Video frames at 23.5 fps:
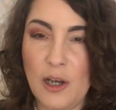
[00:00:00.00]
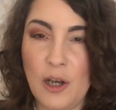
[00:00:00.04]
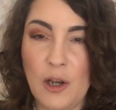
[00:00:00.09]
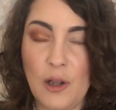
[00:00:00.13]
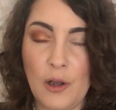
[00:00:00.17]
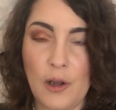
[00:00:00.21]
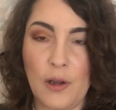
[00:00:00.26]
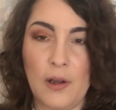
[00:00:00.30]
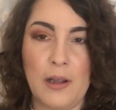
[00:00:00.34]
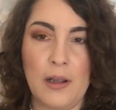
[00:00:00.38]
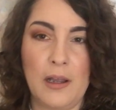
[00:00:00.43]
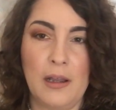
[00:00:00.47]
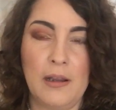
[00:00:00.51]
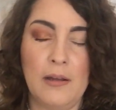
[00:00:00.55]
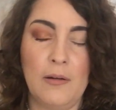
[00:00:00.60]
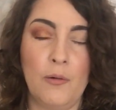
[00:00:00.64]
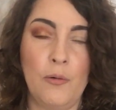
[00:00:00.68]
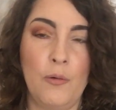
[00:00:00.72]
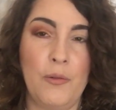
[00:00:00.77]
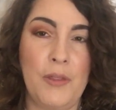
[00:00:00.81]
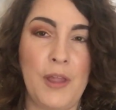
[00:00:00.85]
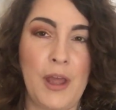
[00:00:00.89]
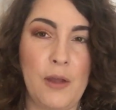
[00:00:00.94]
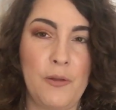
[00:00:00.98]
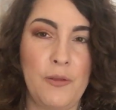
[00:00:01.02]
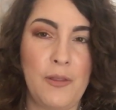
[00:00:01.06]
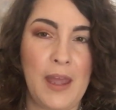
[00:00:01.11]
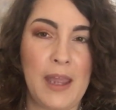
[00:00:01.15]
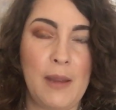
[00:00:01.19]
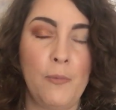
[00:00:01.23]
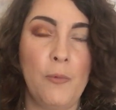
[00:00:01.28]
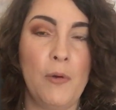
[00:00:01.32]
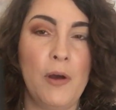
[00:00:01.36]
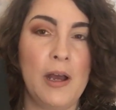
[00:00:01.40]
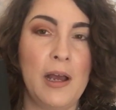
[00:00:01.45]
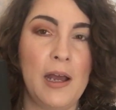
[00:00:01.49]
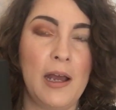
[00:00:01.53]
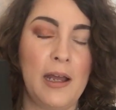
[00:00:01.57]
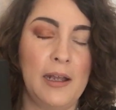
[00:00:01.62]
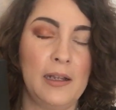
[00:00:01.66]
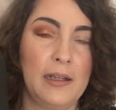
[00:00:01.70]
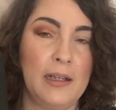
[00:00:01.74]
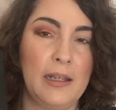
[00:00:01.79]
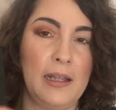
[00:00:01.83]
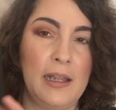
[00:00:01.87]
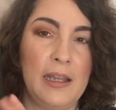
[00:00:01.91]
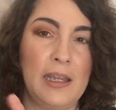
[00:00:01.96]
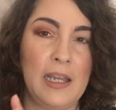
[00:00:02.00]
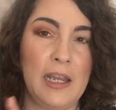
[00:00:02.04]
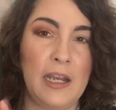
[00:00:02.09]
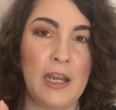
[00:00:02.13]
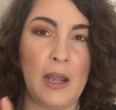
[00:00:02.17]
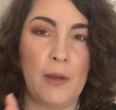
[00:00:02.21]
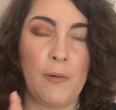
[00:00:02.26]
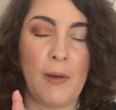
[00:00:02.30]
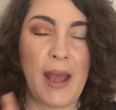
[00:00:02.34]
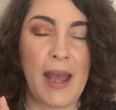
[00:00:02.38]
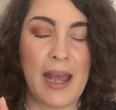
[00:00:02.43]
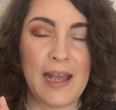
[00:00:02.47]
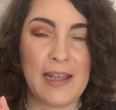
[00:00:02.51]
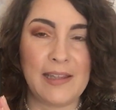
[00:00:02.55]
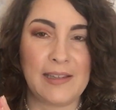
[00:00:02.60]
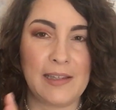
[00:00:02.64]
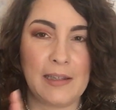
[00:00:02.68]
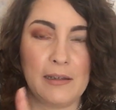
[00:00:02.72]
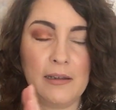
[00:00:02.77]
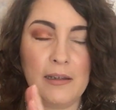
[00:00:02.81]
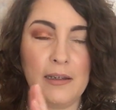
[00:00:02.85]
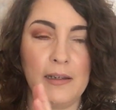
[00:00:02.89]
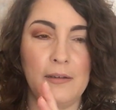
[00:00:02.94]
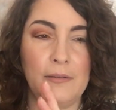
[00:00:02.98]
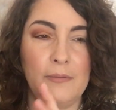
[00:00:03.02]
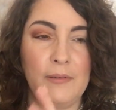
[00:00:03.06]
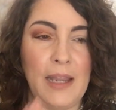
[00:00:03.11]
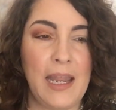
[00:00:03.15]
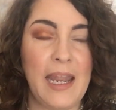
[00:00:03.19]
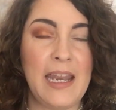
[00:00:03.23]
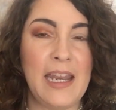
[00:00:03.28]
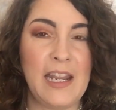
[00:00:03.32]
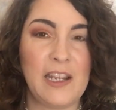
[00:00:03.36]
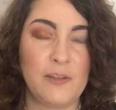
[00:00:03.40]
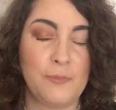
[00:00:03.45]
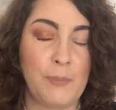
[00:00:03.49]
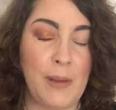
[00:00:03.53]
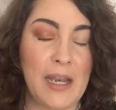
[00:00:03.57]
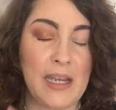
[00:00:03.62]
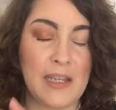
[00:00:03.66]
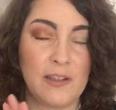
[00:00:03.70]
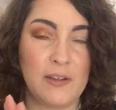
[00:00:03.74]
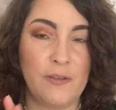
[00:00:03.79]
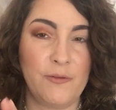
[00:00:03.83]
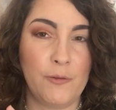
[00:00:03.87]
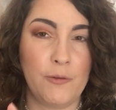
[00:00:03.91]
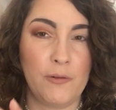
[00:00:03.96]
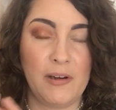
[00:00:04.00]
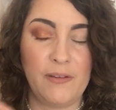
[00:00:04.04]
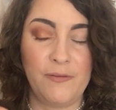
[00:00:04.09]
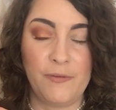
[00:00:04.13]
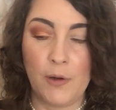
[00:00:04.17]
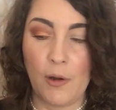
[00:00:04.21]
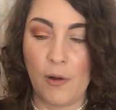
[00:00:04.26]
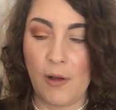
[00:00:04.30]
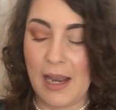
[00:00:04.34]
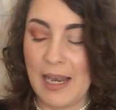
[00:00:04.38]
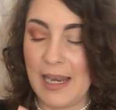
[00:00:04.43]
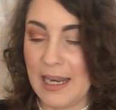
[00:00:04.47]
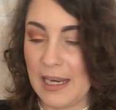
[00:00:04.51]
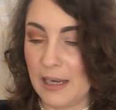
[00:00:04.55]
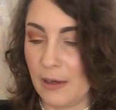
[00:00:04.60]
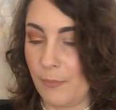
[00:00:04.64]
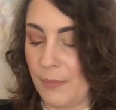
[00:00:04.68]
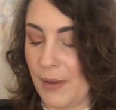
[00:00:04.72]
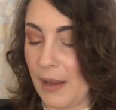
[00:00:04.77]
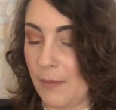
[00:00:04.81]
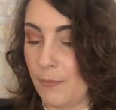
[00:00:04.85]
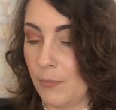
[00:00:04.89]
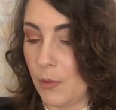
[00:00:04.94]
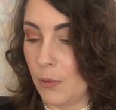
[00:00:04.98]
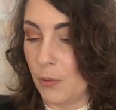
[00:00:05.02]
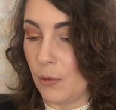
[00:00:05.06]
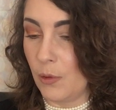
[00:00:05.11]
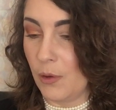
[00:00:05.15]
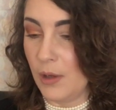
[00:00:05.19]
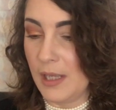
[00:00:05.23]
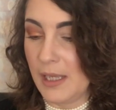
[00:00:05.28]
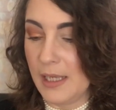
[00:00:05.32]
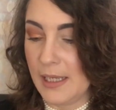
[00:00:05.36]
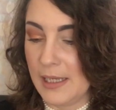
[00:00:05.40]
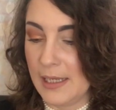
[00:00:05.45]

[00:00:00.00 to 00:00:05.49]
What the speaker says: look, although they were, you know, as inexpensive, or if not a little bit more,